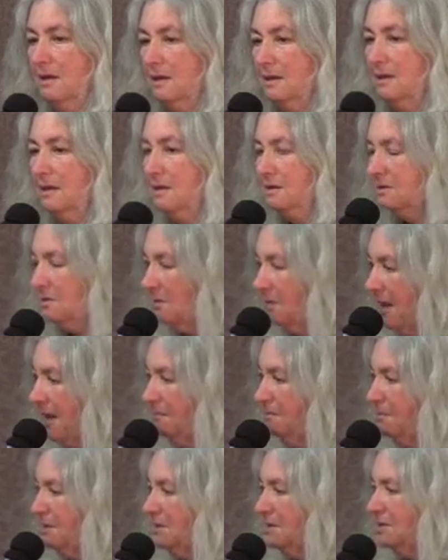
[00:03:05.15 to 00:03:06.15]
You know, so
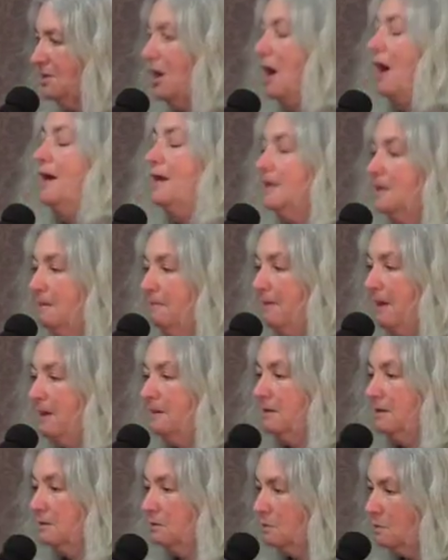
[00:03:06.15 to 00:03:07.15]
I've been talking
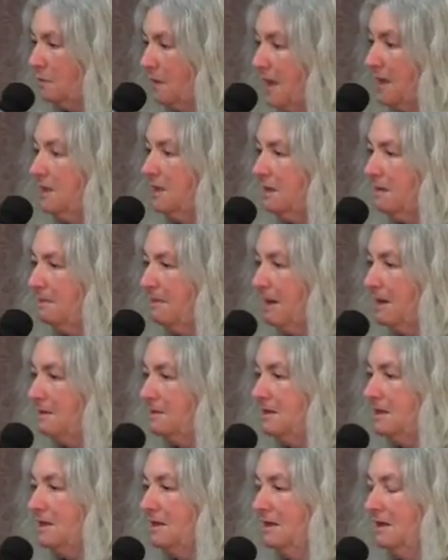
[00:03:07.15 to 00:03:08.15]
about it and writing
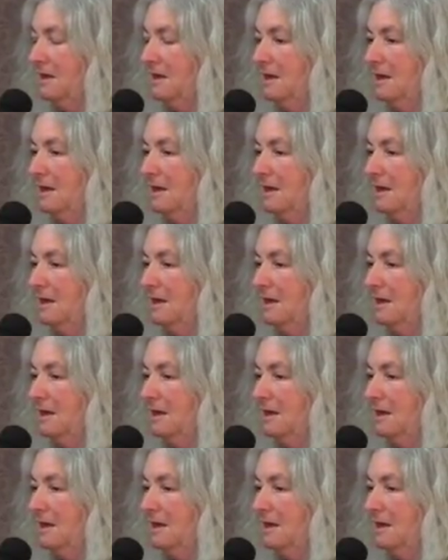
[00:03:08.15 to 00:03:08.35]
about it,